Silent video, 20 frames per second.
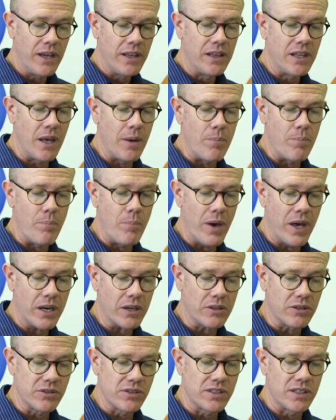that
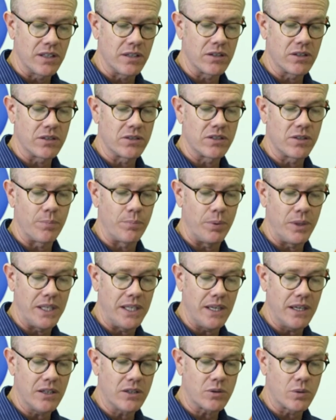medical centers
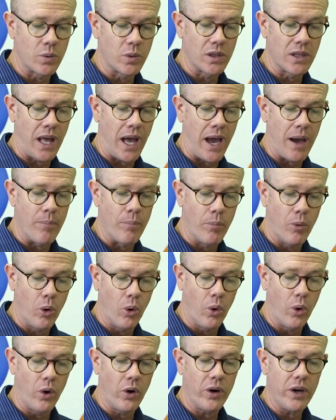begin to rely
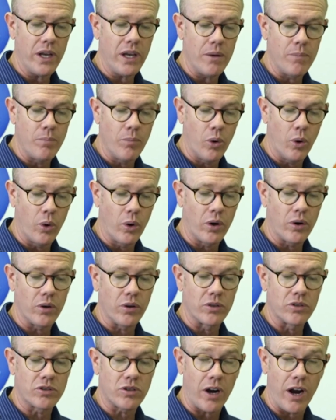more and more
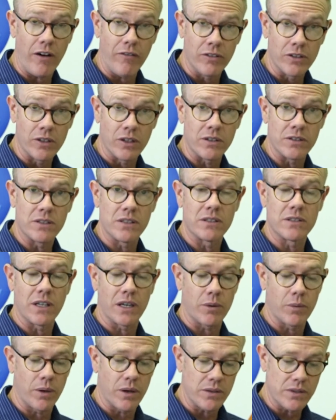on travel nurses,
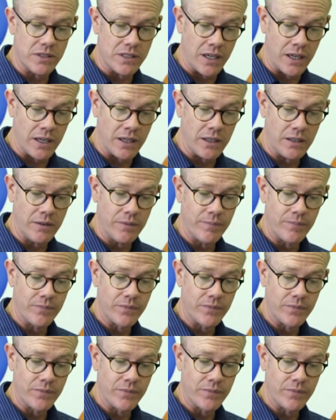like what I was saying,